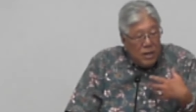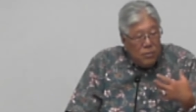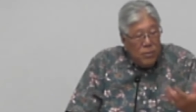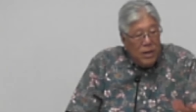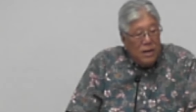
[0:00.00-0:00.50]
he
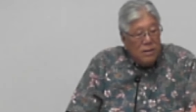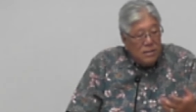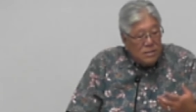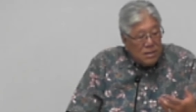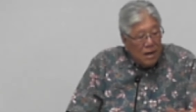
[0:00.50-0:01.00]
really
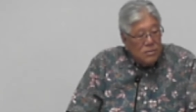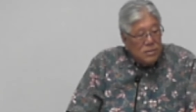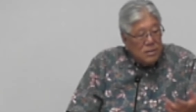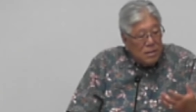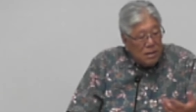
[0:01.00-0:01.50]
desires
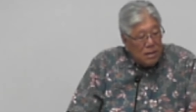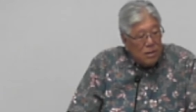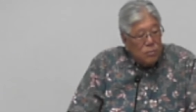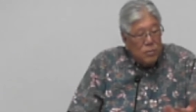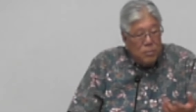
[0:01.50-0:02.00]
that
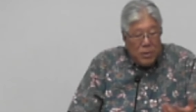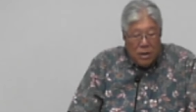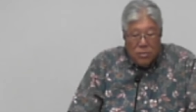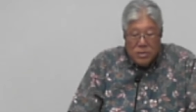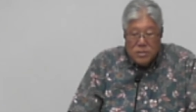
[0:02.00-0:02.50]
none would
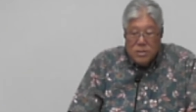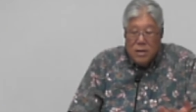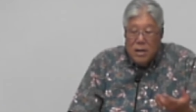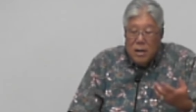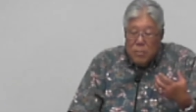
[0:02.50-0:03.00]
perish,
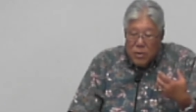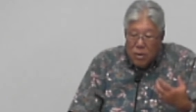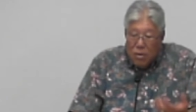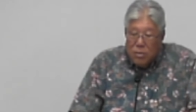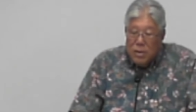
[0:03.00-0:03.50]
but
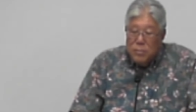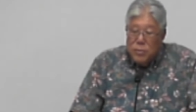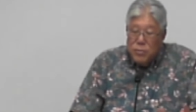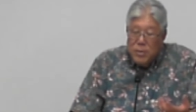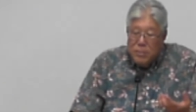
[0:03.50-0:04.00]
all come
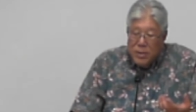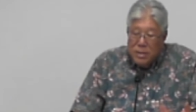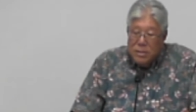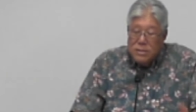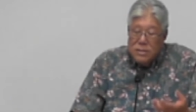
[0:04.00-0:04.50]
to
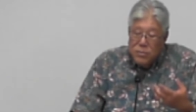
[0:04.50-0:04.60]
repentance.